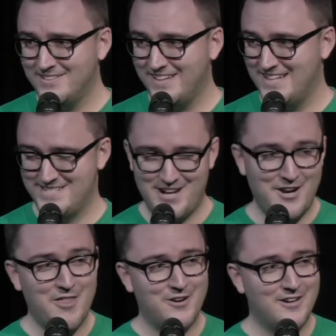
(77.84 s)
is none
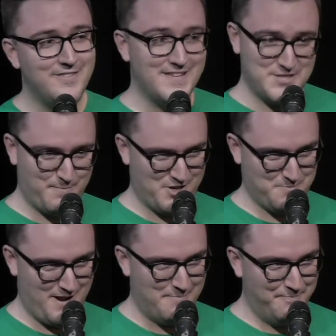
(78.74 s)
other than
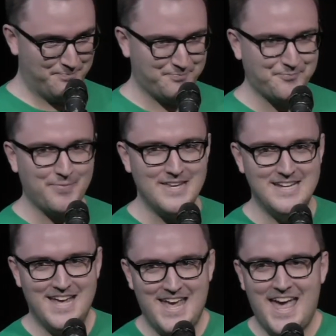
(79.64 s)
SpongeBob.
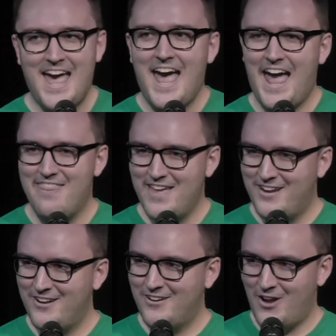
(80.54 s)
And
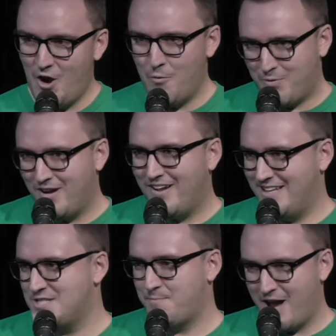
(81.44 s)
then Oprah and
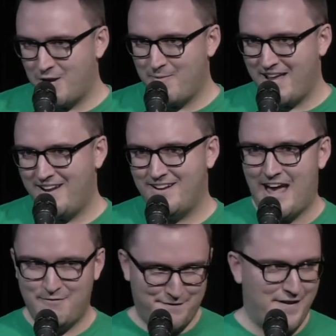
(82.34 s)
Spider-Man have
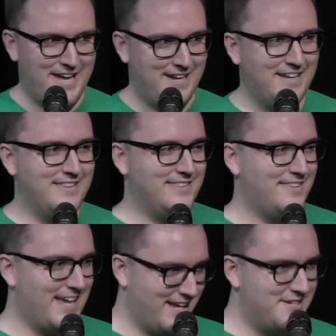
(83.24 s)
a fight, and
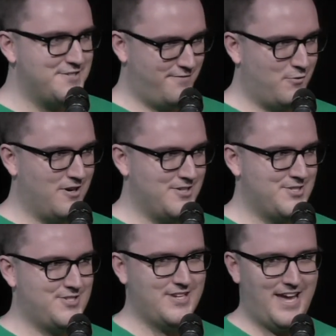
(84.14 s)
they get a
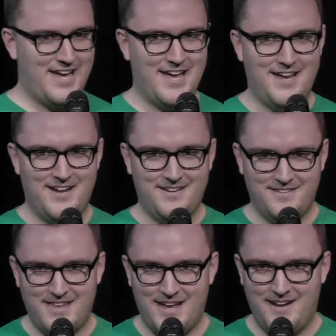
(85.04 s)
divorce, and
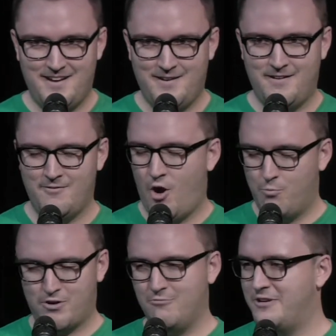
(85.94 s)
then
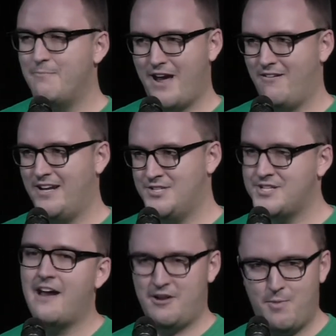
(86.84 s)
Oprah remarries
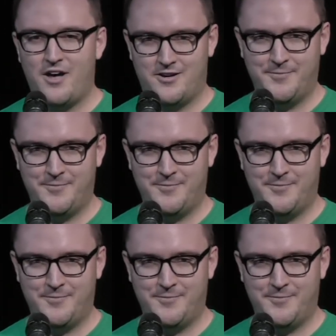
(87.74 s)
Harry Potter.